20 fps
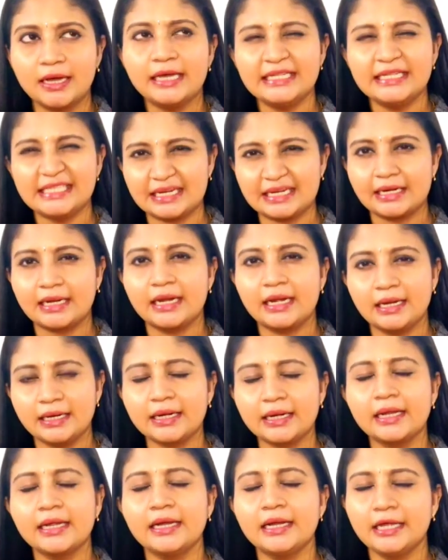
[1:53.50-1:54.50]
it's
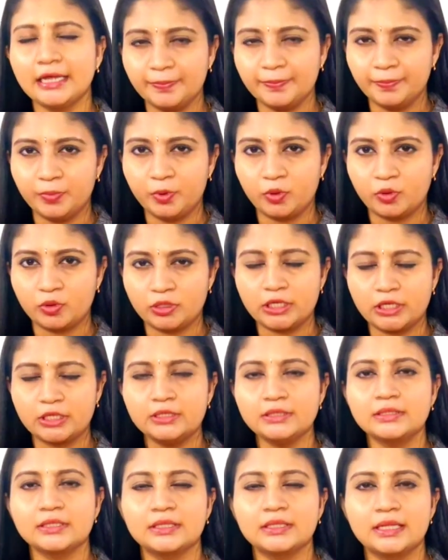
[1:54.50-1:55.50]
really
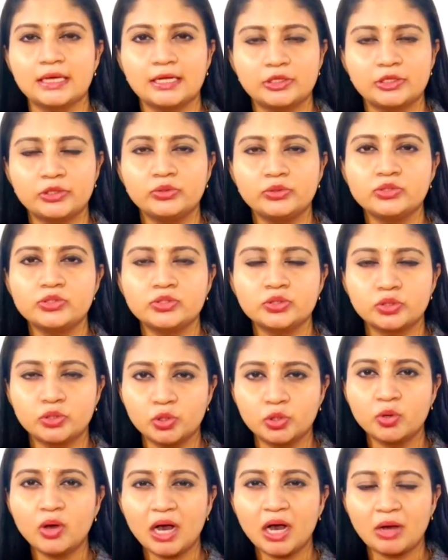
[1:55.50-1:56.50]
important that you should
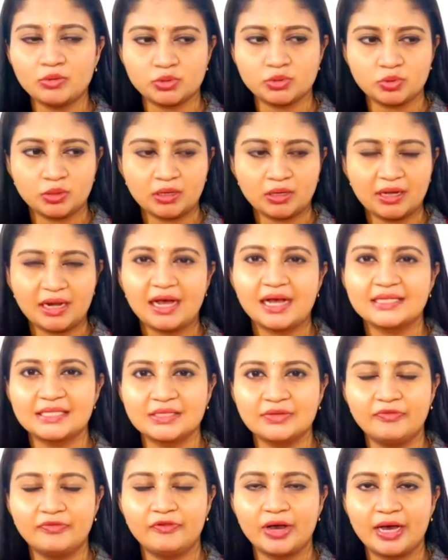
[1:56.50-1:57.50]
know how to
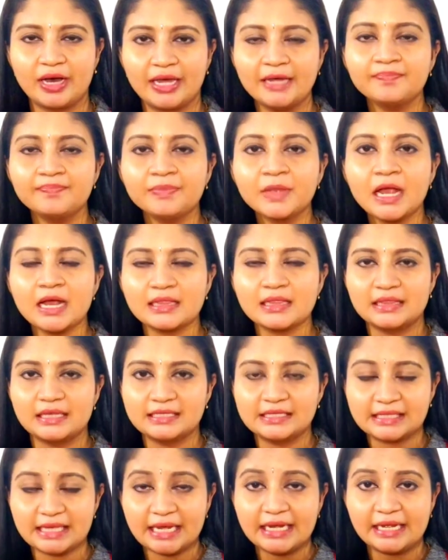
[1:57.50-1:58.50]
classify the
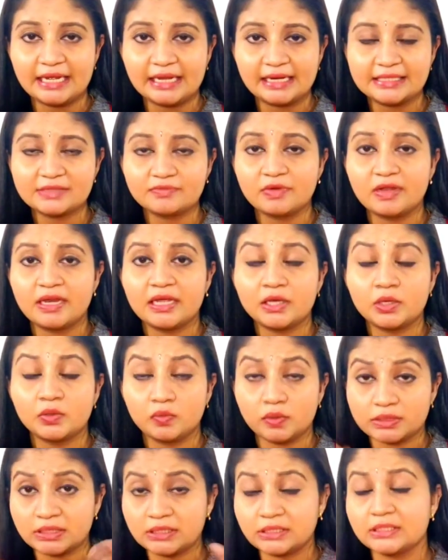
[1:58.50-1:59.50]
sentence when a
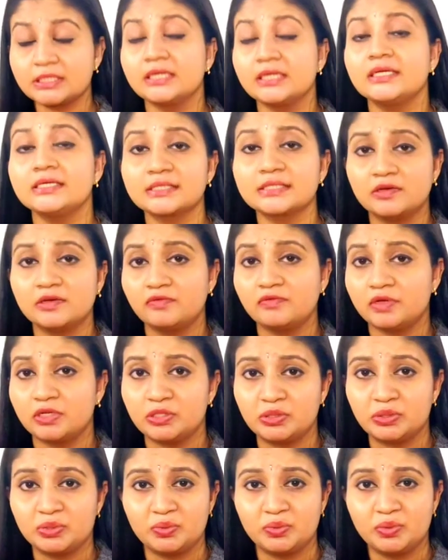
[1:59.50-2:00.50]
question is
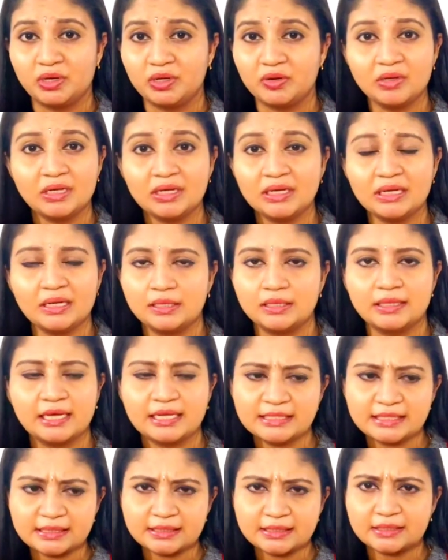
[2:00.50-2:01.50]
given to you. Are you getting it?
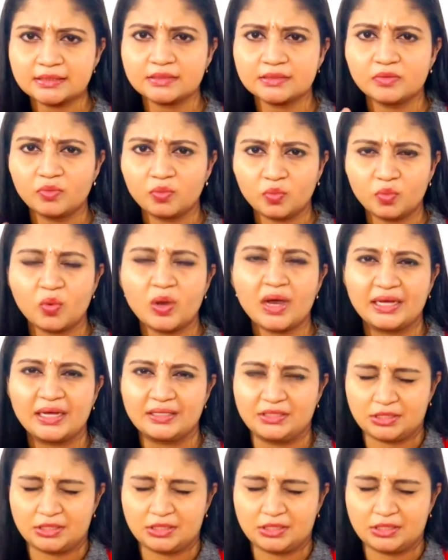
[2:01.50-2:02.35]
That's why,